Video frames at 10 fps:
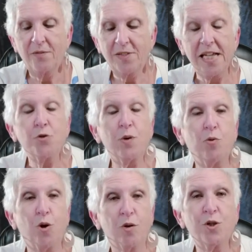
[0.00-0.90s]
test
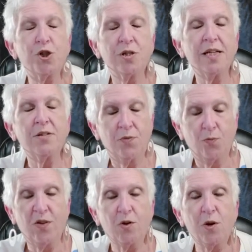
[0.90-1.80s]
report, which is
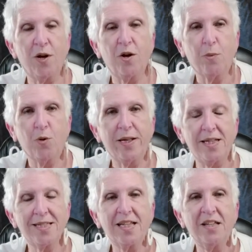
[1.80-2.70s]
very rare. Boeing
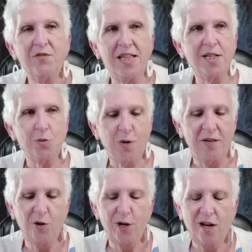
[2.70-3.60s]
doesn't give things away very